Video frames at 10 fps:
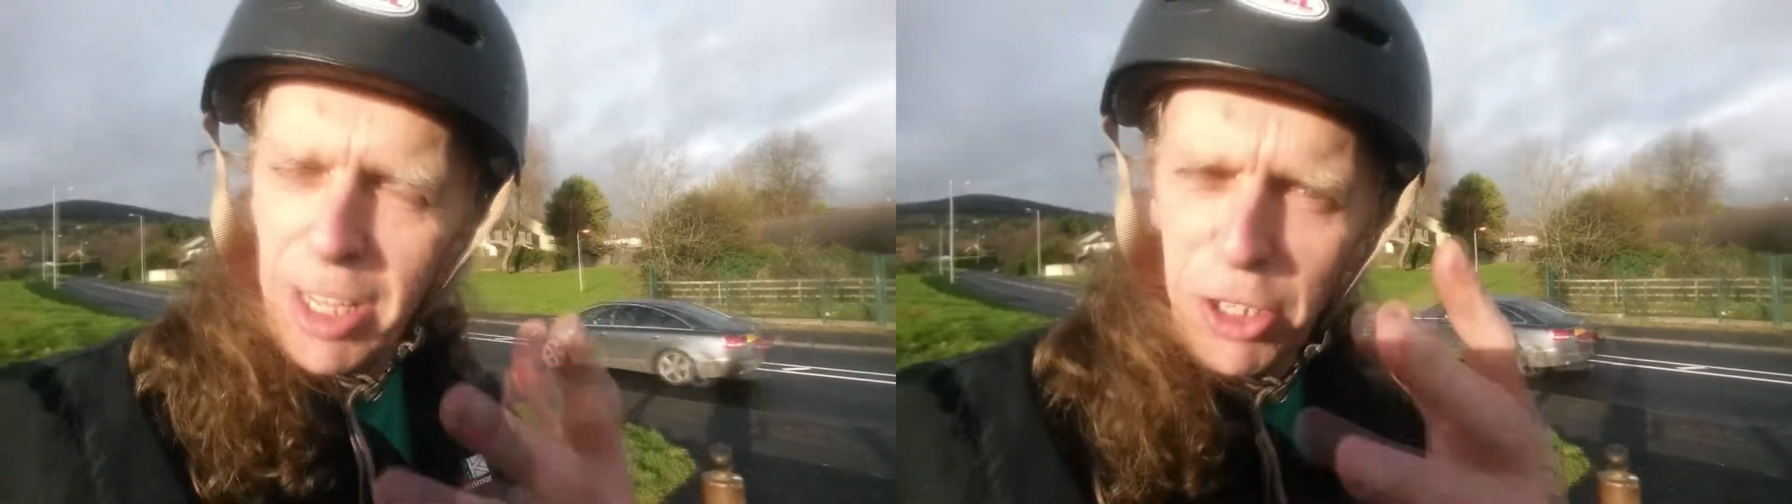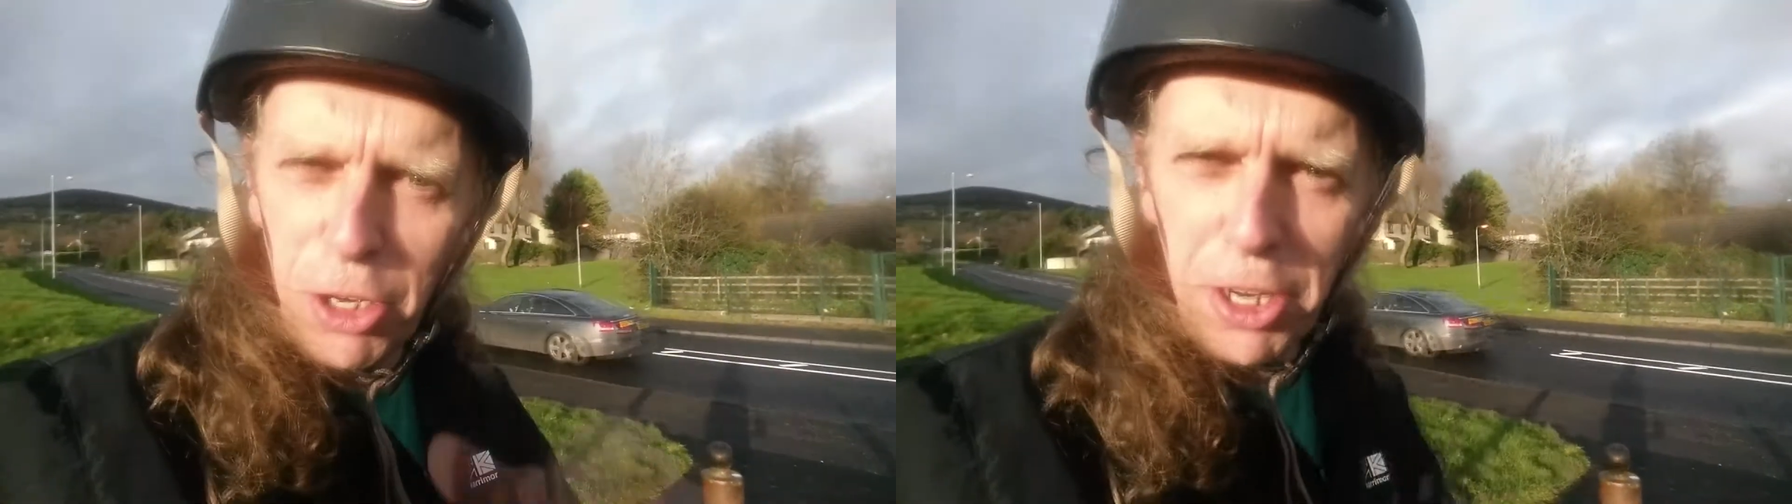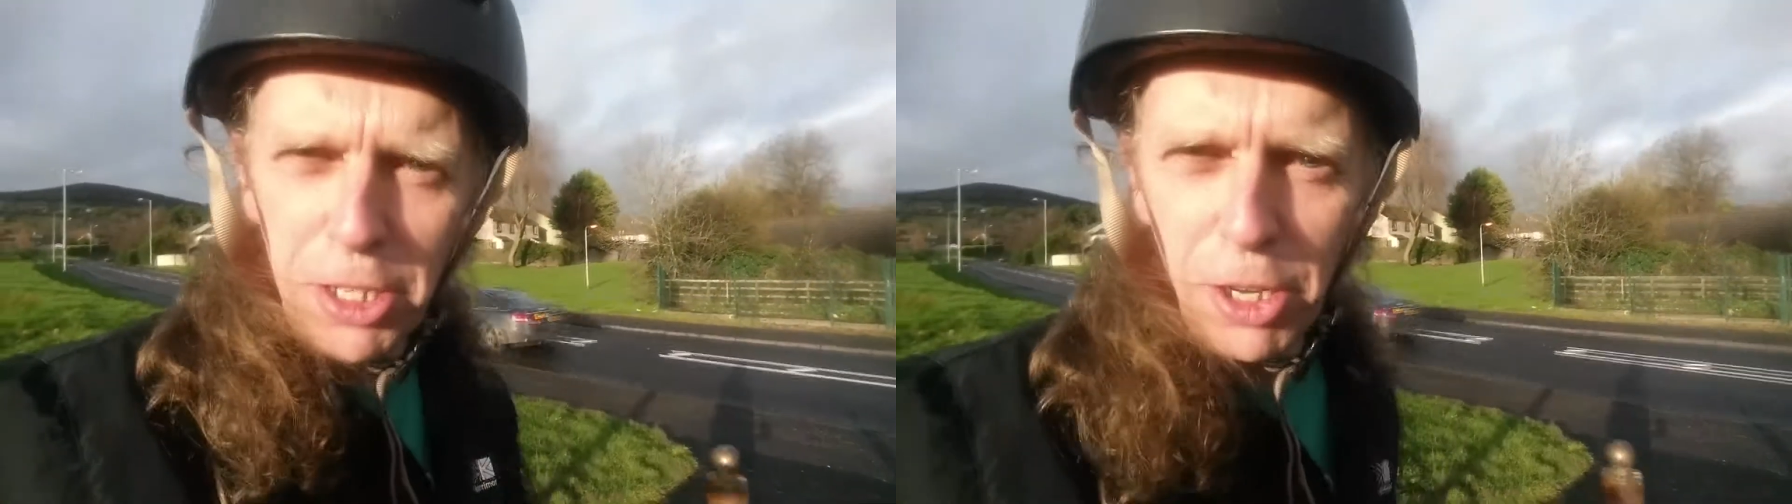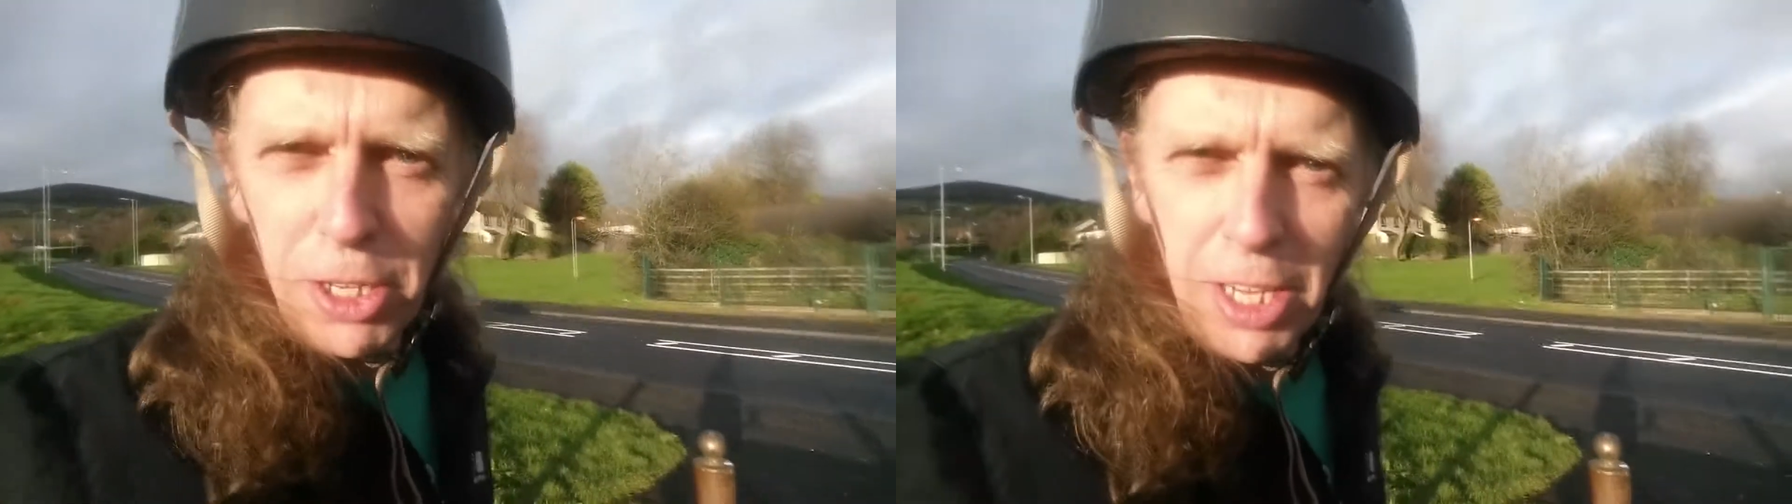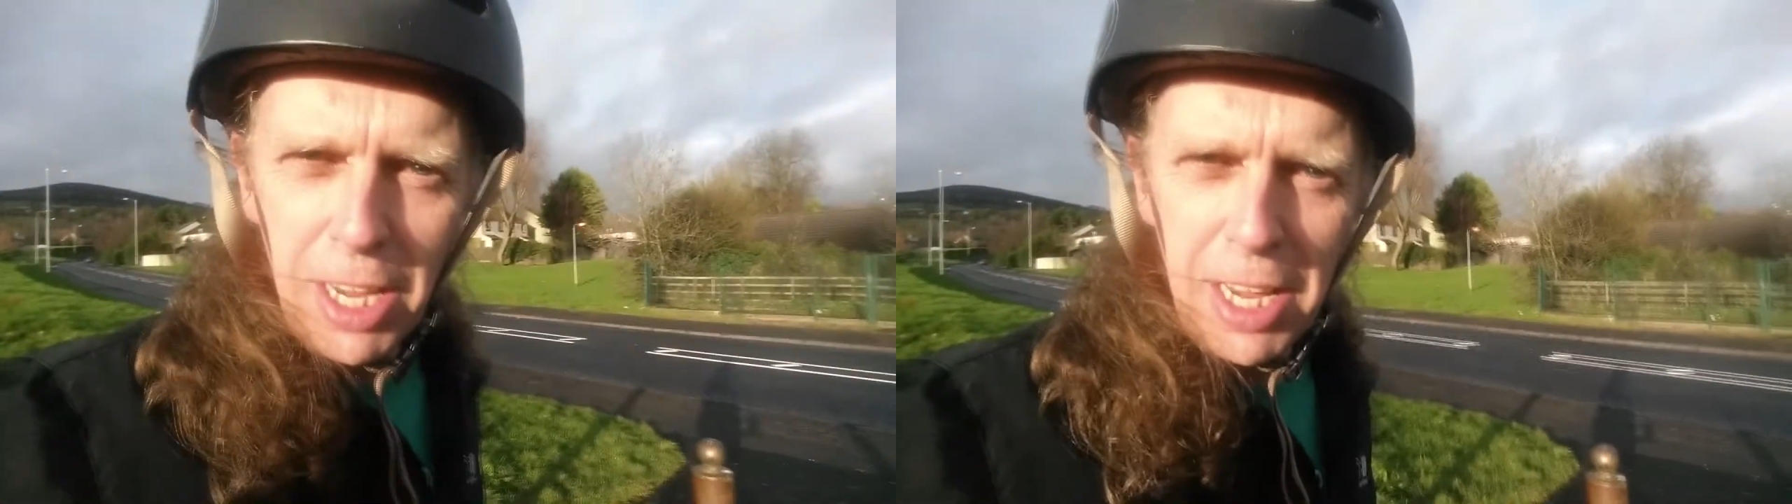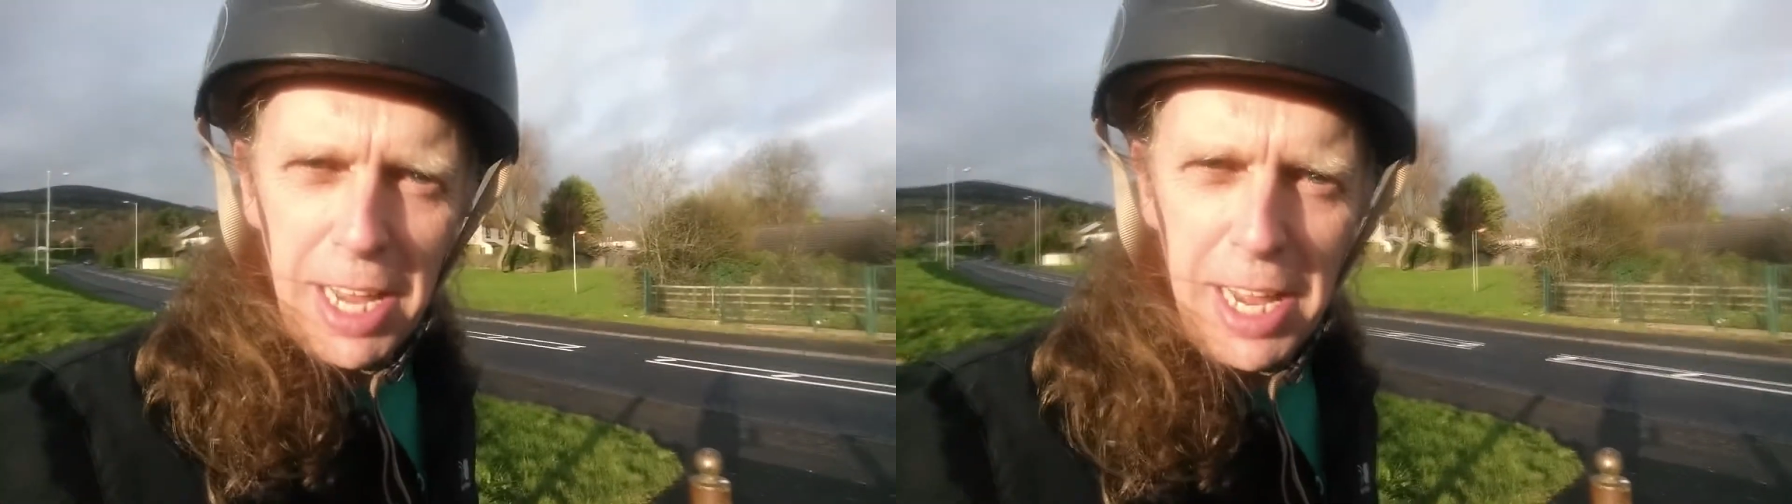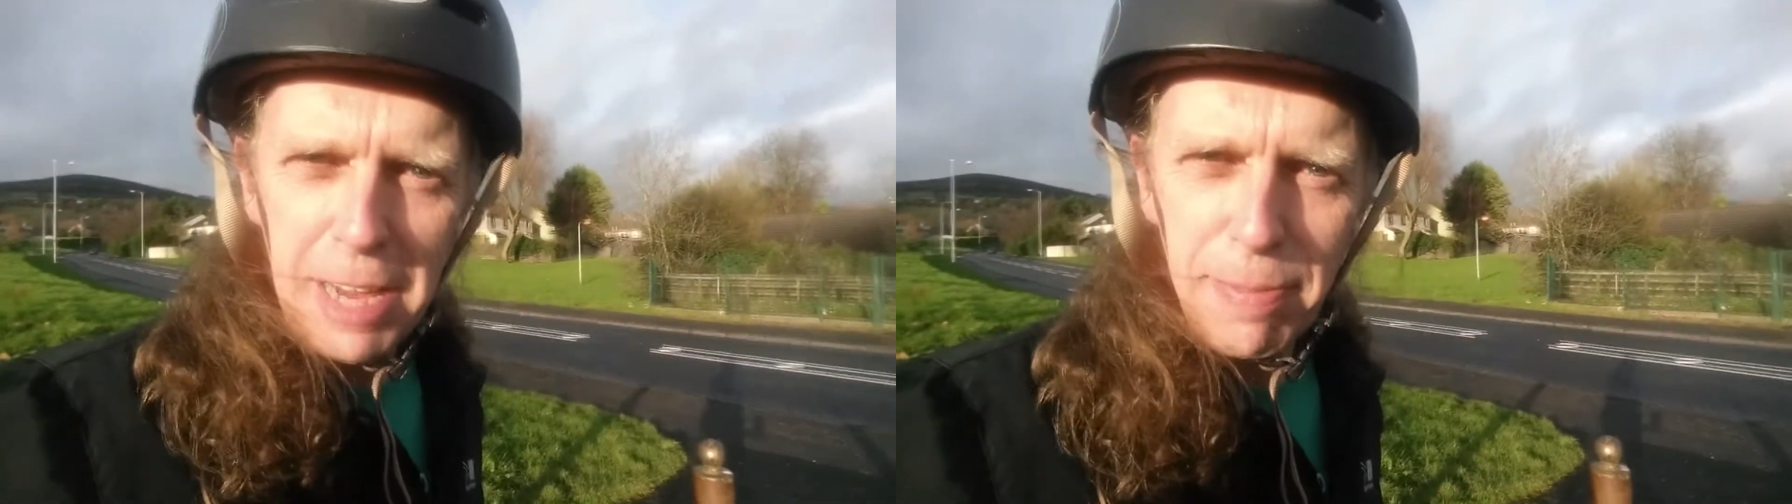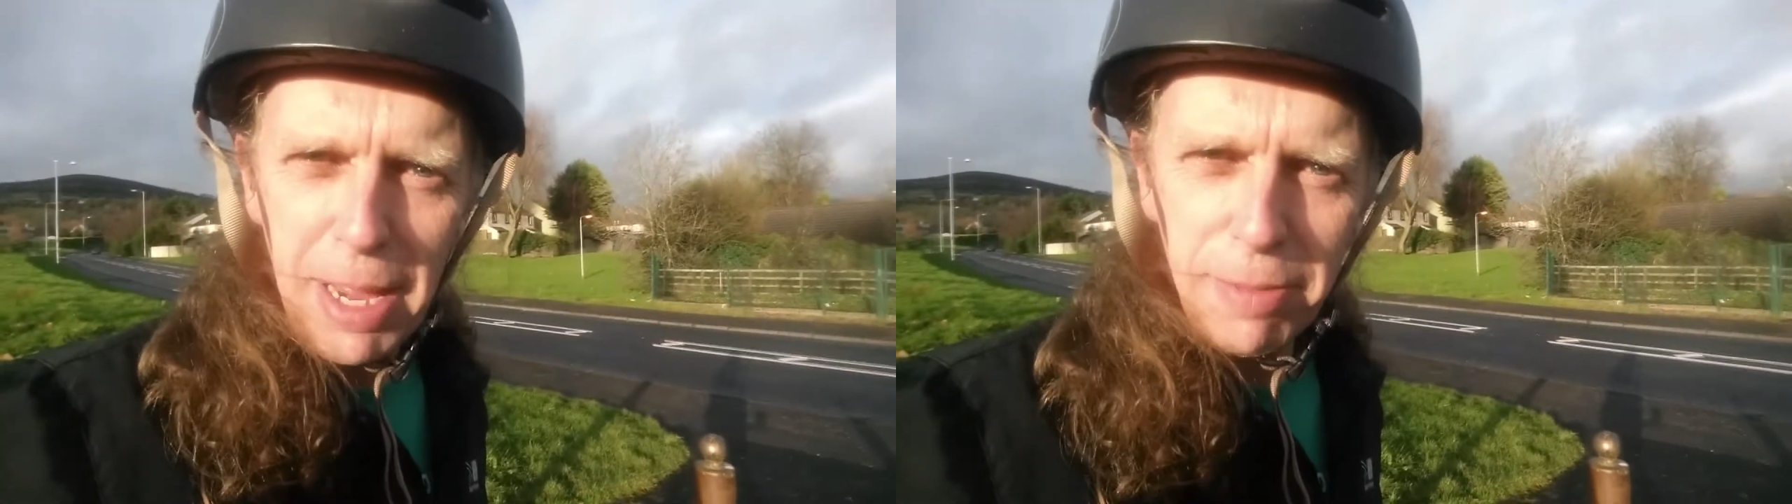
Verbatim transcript: The sun is out, and